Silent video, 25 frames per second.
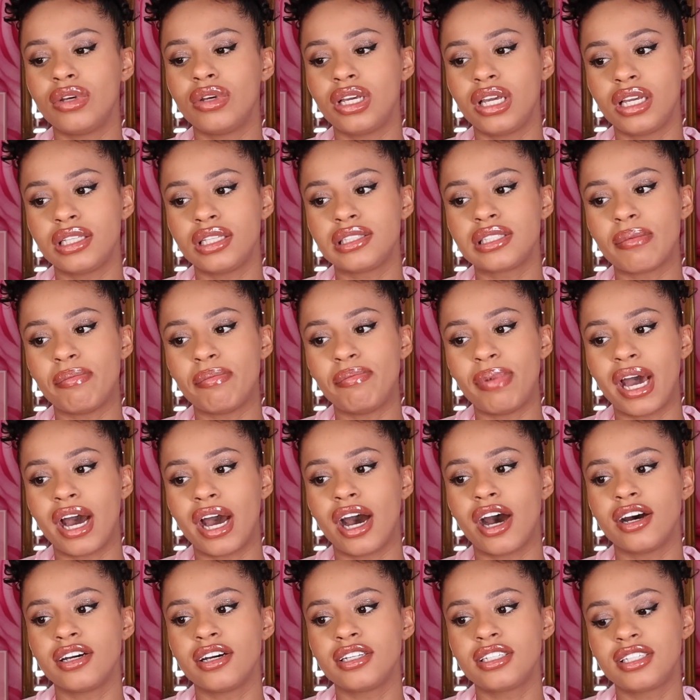It's
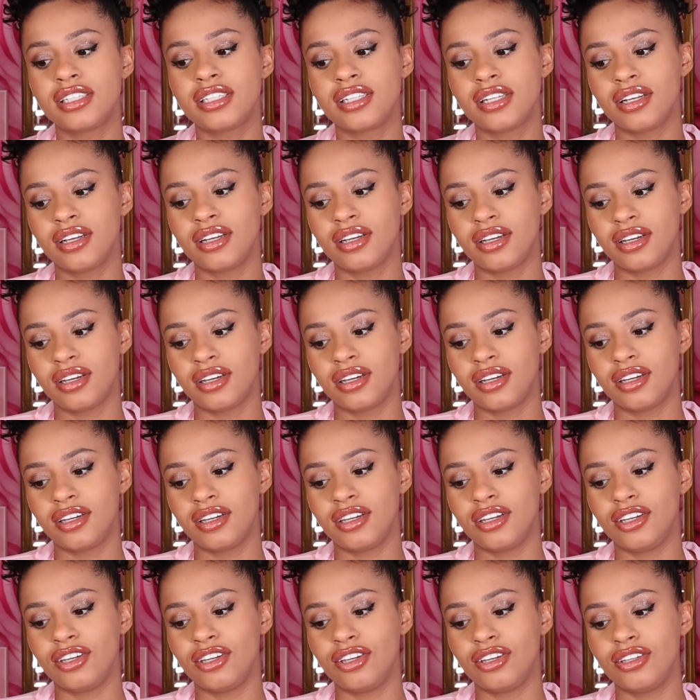about
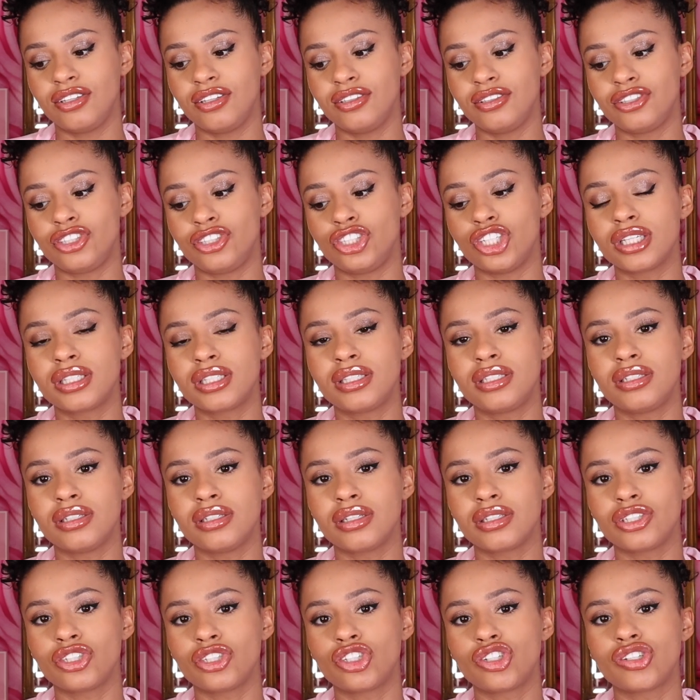just
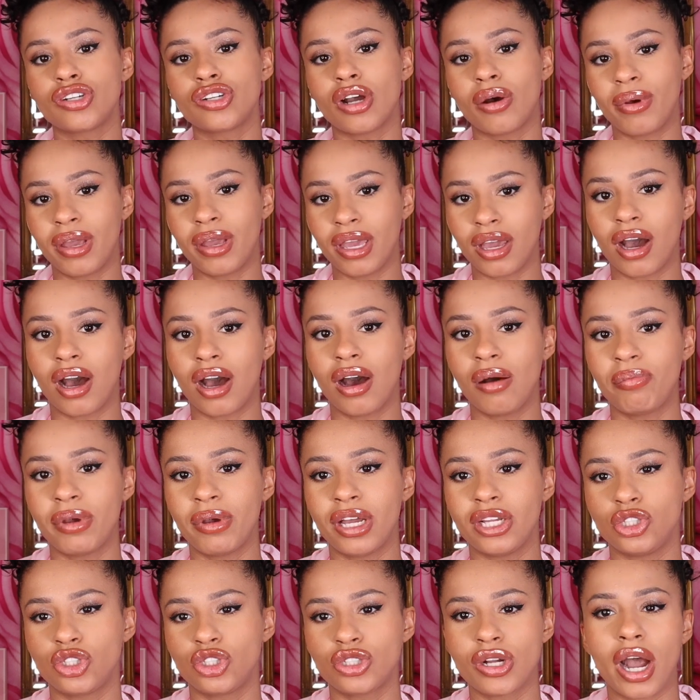showing up
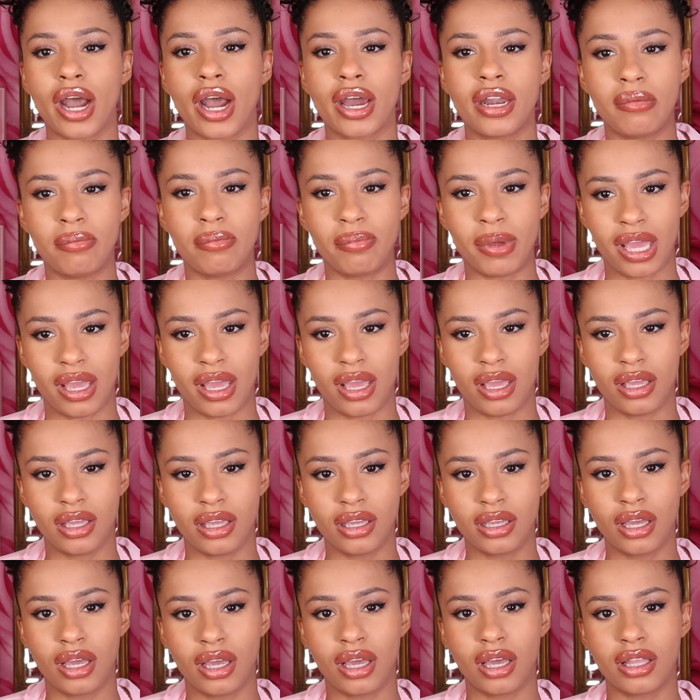and trying to be
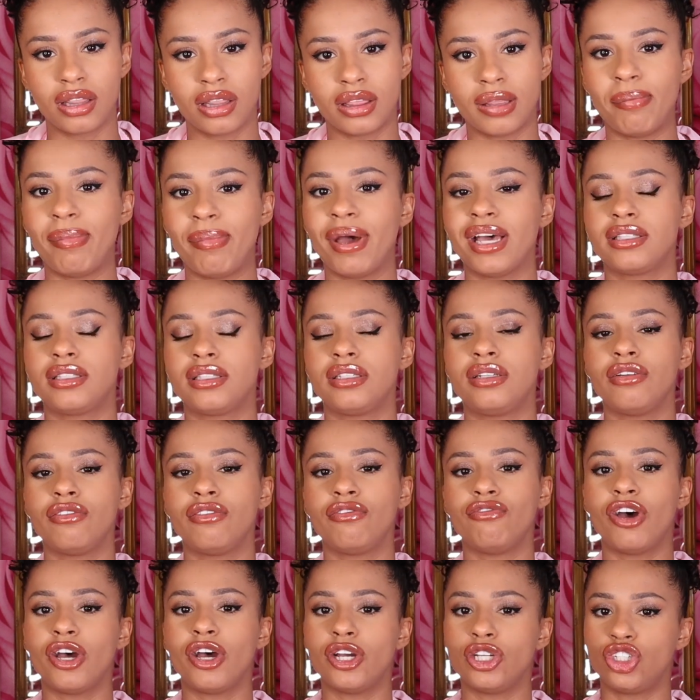the best
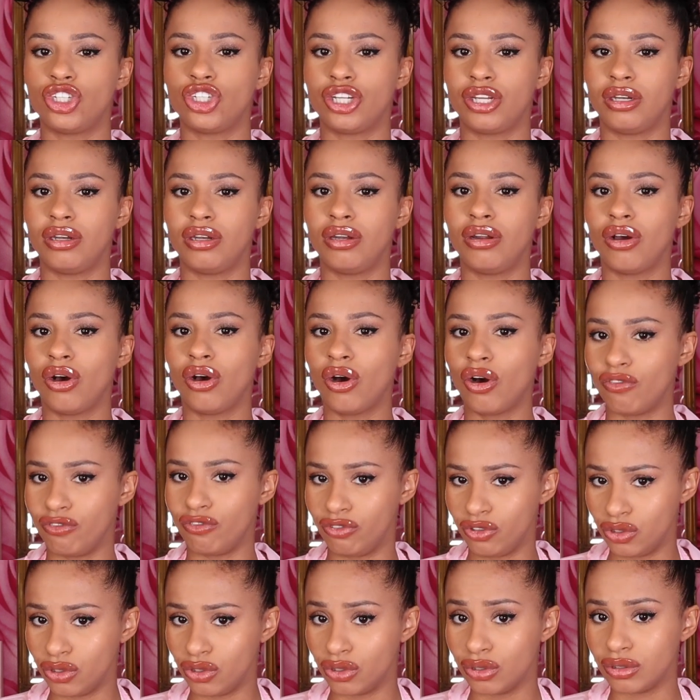version
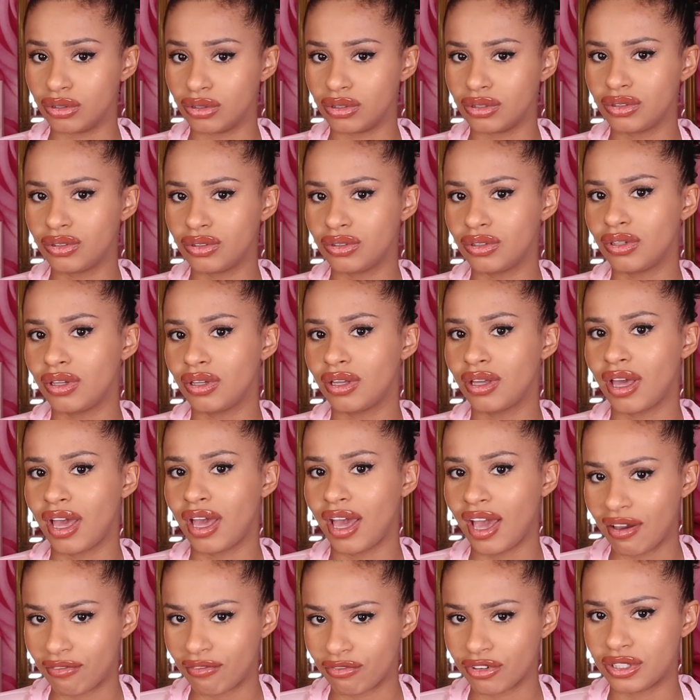of you
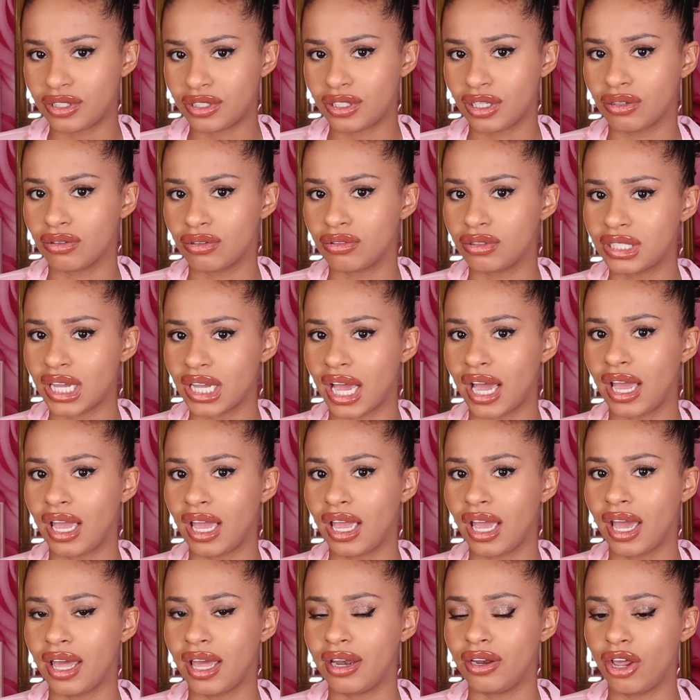every single
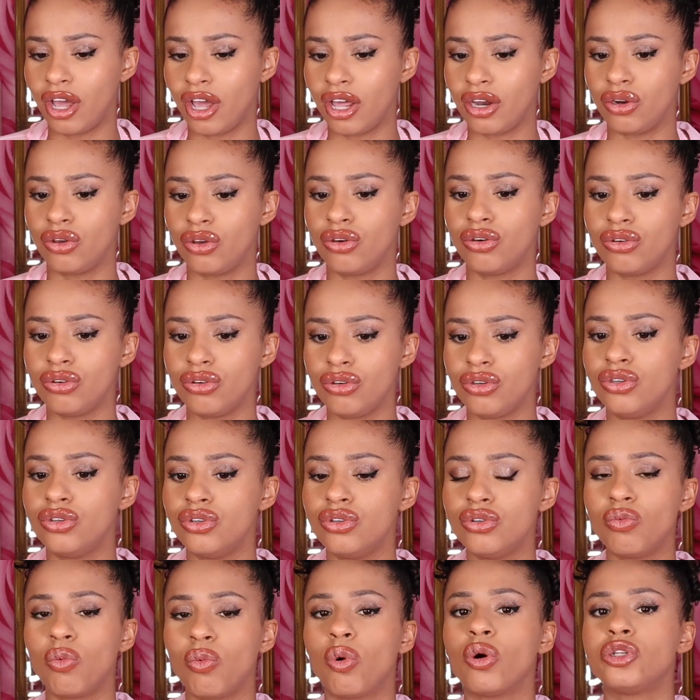day, and who
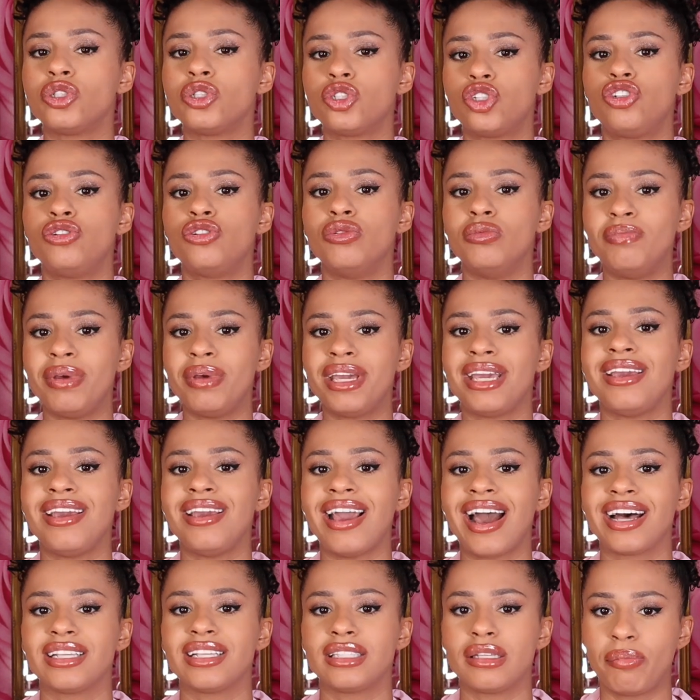you want to be
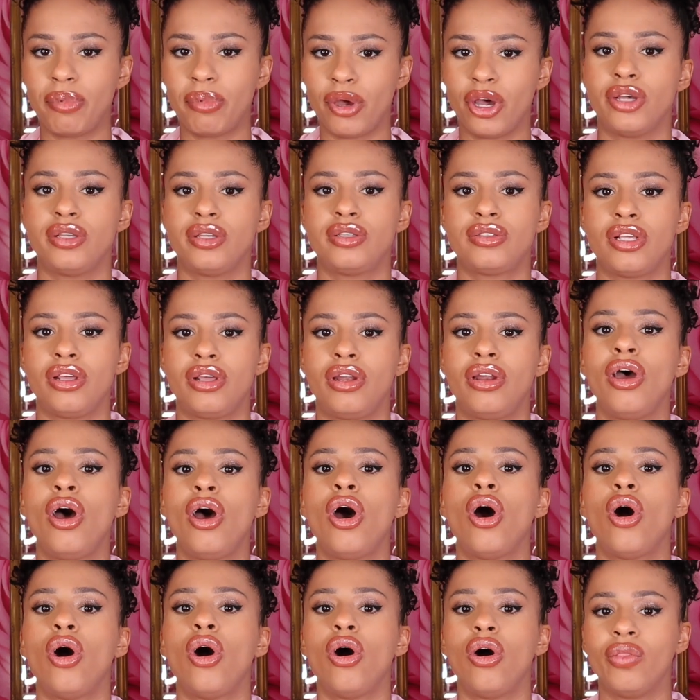as a person
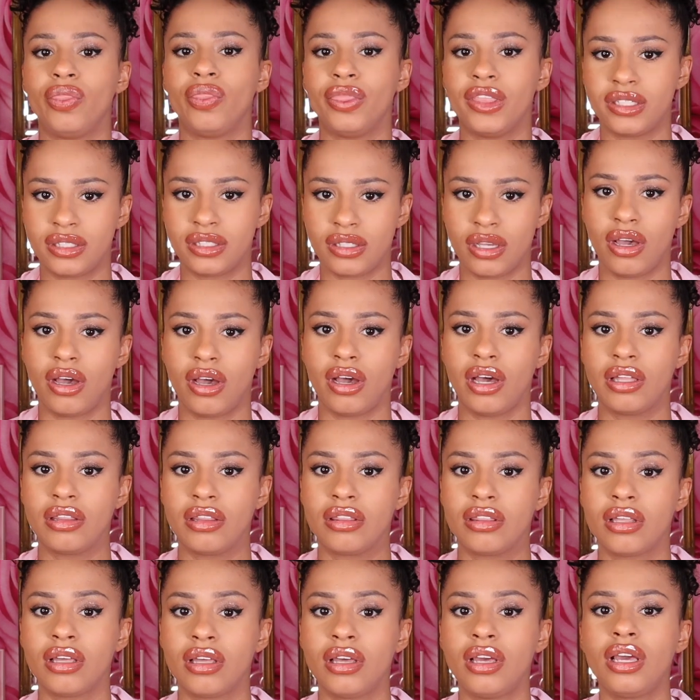on this earth.